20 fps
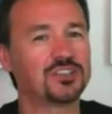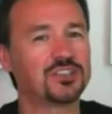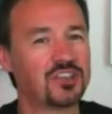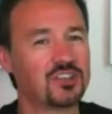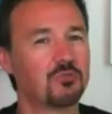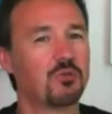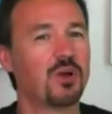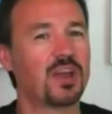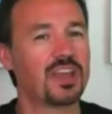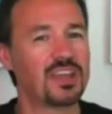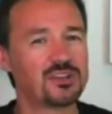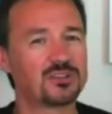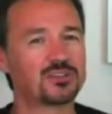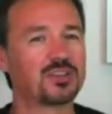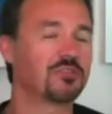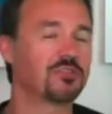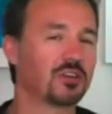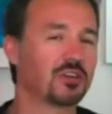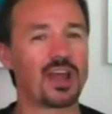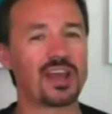to the way you're
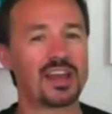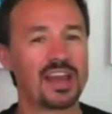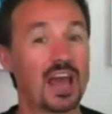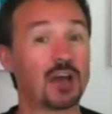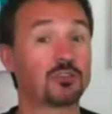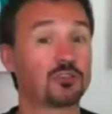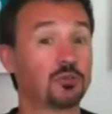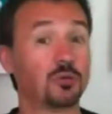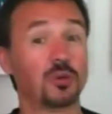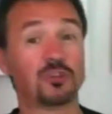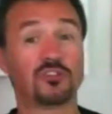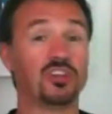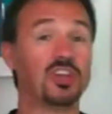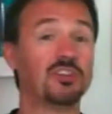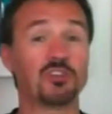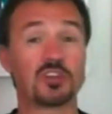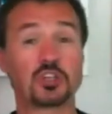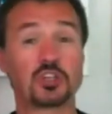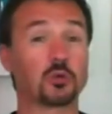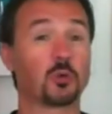living right now to
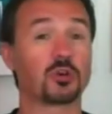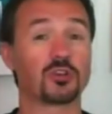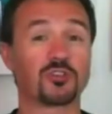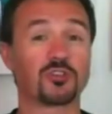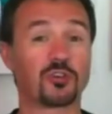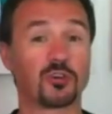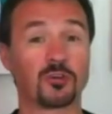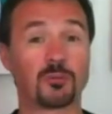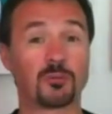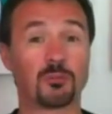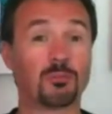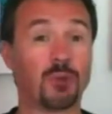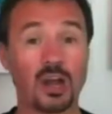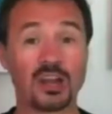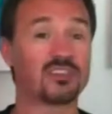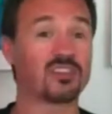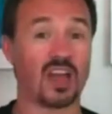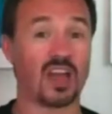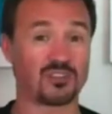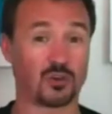achieve a short-term
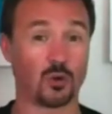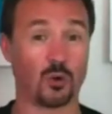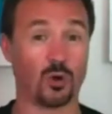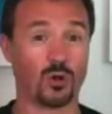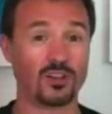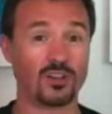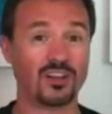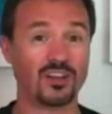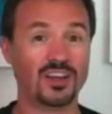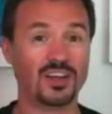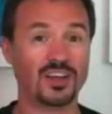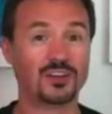body size goal.